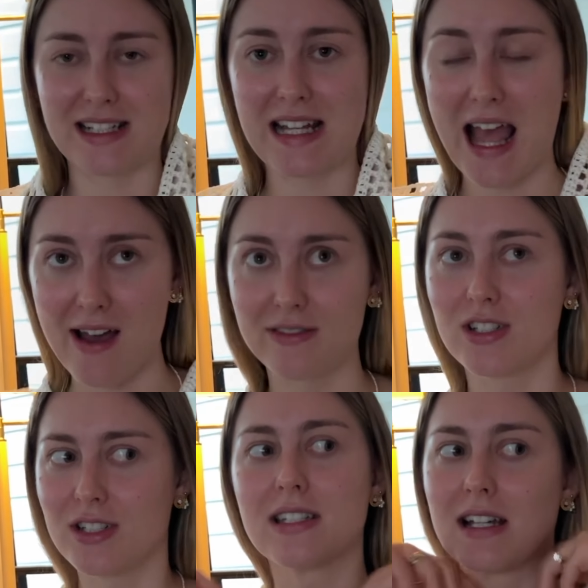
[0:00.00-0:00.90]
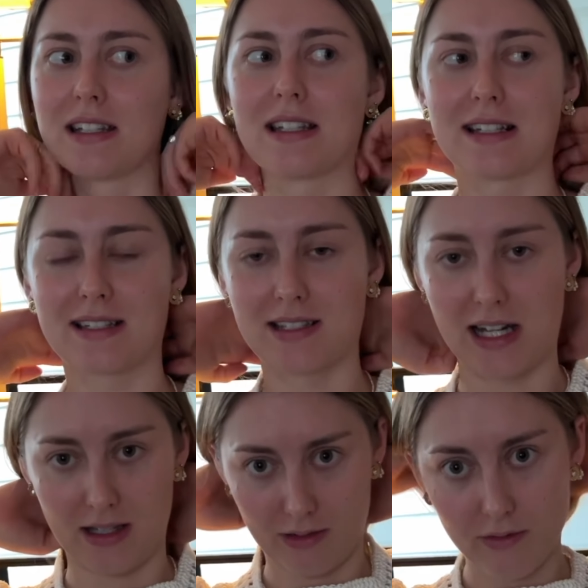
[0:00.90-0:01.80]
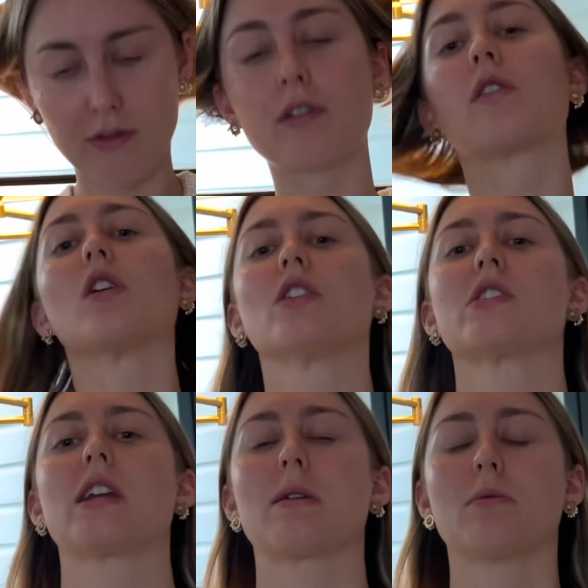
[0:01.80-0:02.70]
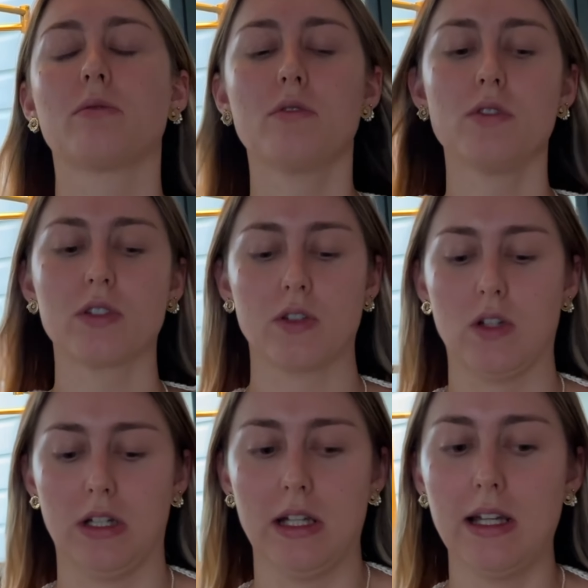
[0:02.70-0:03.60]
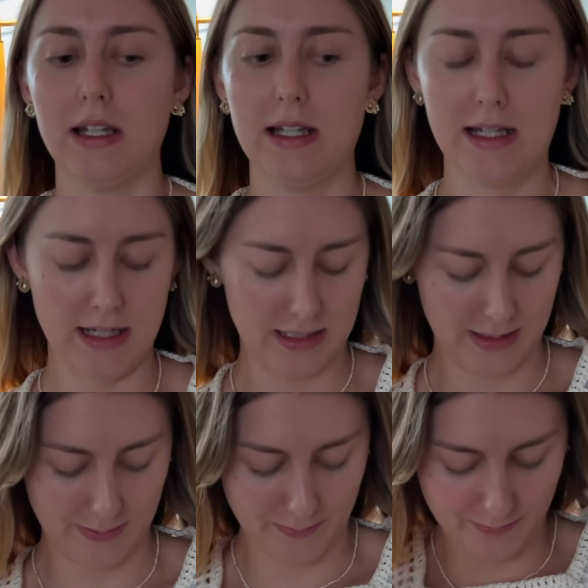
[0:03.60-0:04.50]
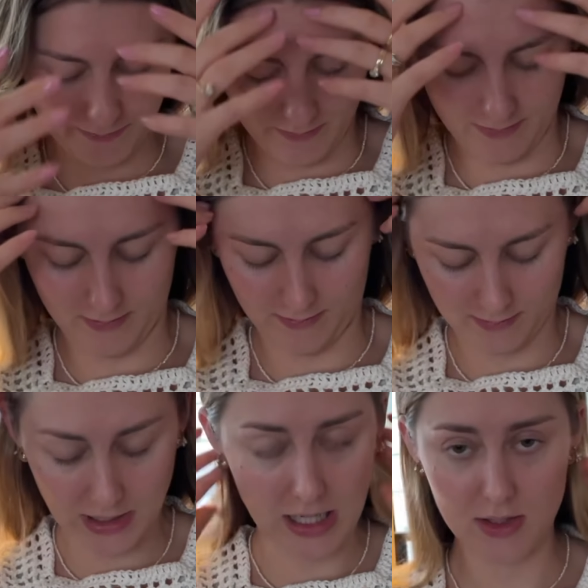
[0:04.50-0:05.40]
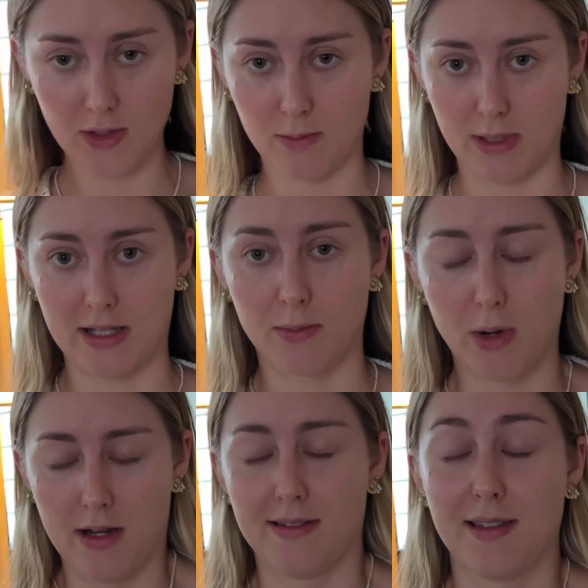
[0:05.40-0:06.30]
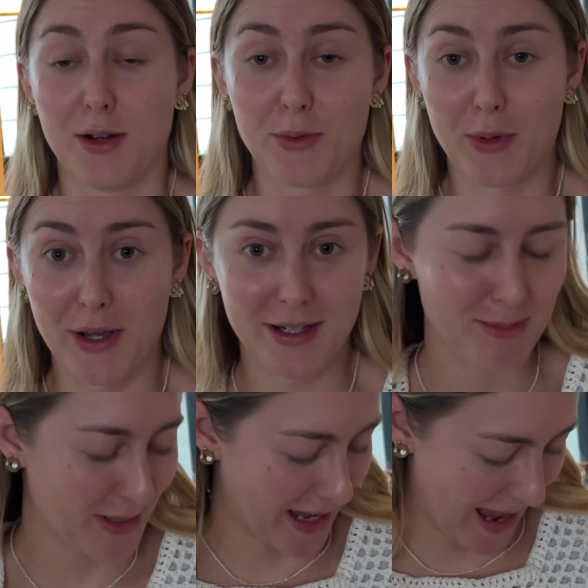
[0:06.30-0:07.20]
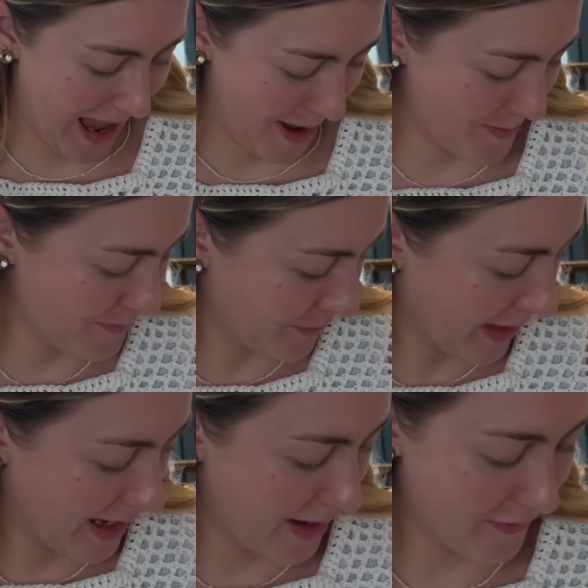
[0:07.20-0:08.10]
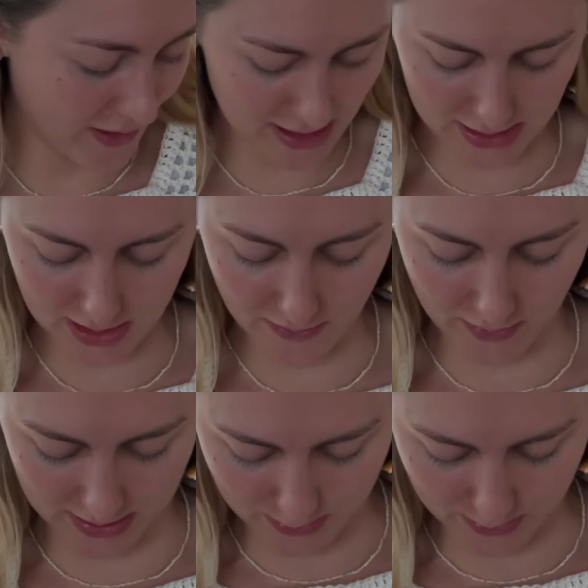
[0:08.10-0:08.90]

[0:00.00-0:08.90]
have not done this style of crochet before, so I shouldn't be surprised that it worked, but I am. I've finished the first